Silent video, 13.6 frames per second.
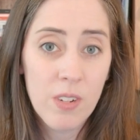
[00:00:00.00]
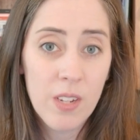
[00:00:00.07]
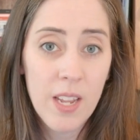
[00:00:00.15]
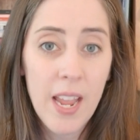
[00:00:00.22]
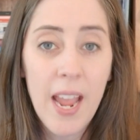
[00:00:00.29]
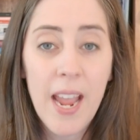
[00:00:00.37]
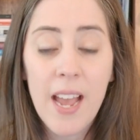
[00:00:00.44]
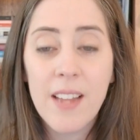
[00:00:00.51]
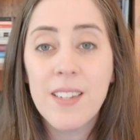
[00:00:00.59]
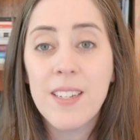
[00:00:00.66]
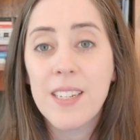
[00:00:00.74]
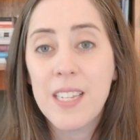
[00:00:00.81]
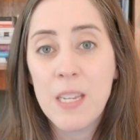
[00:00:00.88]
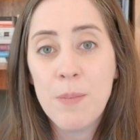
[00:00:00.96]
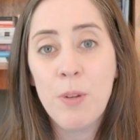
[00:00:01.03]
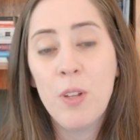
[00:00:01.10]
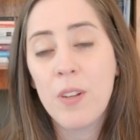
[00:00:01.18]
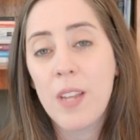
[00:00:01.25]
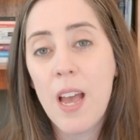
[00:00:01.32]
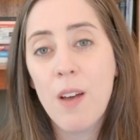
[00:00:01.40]
and keep a
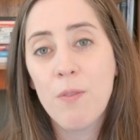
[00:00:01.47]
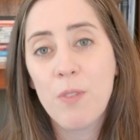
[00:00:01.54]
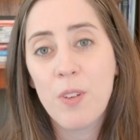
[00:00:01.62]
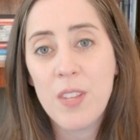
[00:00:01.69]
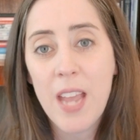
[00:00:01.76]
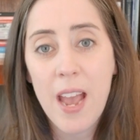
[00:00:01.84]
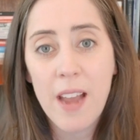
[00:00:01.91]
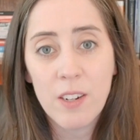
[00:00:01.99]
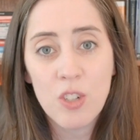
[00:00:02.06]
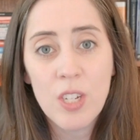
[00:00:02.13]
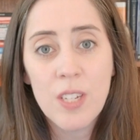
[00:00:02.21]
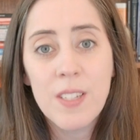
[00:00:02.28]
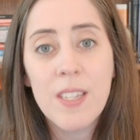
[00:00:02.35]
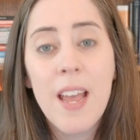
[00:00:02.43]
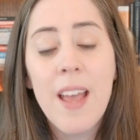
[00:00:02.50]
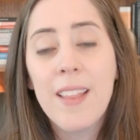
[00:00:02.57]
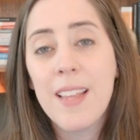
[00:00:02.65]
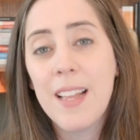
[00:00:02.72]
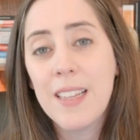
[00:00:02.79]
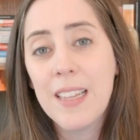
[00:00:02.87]
lookout for the actions
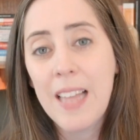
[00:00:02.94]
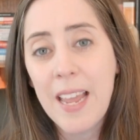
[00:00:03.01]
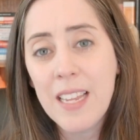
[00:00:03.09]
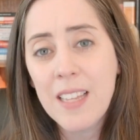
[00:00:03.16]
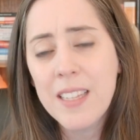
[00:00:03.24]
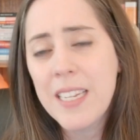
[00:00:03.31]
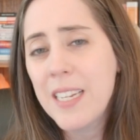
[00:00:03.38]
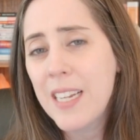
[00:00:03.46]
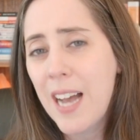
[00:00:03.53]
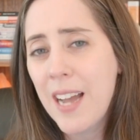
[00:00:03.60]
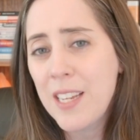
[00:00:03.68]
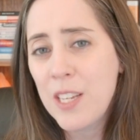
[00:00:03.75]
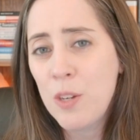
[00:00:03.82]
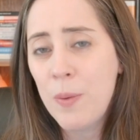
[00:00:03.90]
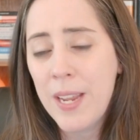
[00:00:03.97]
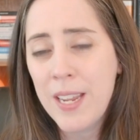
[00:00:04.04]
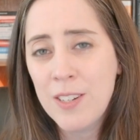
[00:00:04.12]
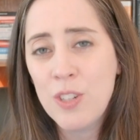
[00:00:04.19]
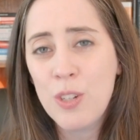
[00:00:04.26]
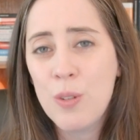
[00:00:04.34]
that likely got you
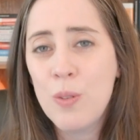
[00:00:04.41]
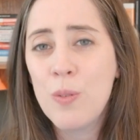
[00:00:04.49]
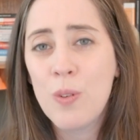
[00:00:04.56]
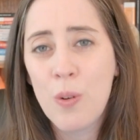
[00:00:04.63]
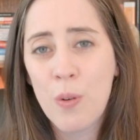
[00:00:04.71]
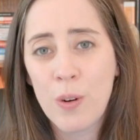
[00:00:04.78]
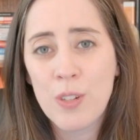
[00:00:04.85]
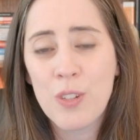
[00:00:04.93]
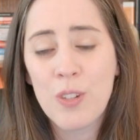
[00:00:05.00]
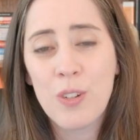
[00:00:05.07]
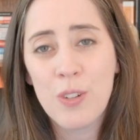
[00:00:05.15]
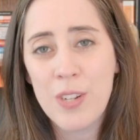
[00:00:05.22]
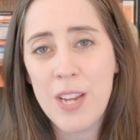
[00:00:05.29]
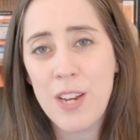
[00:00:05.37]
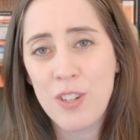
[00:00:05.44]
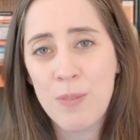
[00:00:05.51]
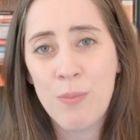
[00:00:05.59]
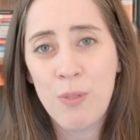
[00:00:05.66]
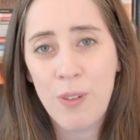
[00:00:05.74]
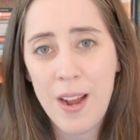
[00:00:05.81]
into course
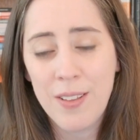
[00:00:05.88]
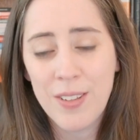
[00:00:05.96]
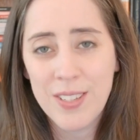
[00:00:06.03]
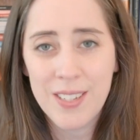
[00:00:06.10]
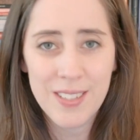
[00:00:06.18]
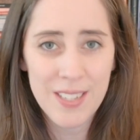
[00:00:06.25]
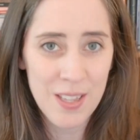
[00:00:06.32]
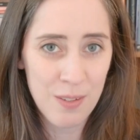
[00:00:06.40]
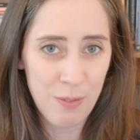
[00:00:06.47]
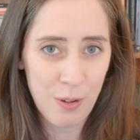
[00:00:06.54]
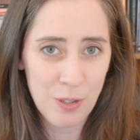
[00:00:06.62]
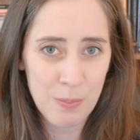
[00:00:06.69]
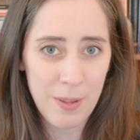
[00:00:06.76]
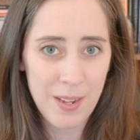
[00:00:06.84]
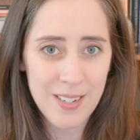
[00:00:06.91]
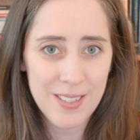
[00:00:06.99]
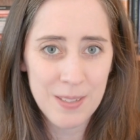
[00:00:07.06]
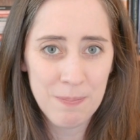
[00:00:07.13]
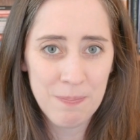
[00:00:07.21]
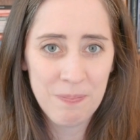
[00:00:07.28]
creation paralysis in the first
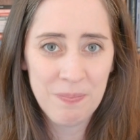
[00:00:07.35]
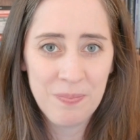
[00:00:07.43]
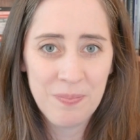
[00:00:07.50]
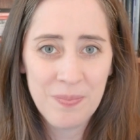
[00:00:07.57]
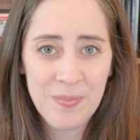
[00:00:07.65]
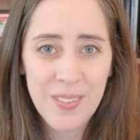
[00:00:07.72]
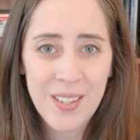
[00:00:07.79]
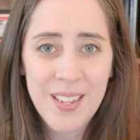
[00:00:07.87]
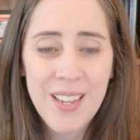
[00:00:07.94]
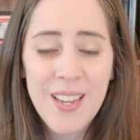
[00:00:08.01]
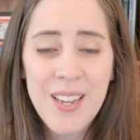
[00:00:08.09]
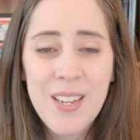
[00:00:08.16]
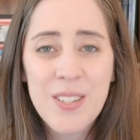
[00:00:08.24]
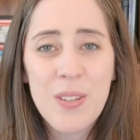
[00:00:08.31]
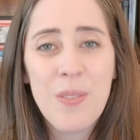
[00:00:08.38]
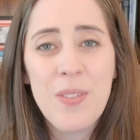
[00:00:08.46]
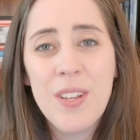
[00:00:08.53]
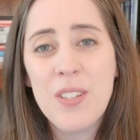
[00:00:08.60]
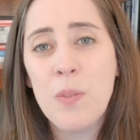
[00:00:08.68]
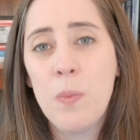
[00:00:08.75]
place. So
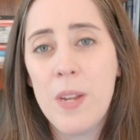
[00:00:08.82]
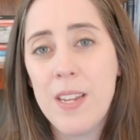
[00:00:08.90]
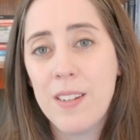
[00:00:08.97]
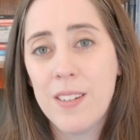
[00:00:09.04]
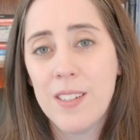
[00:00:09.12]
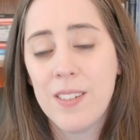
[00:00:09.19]
this week,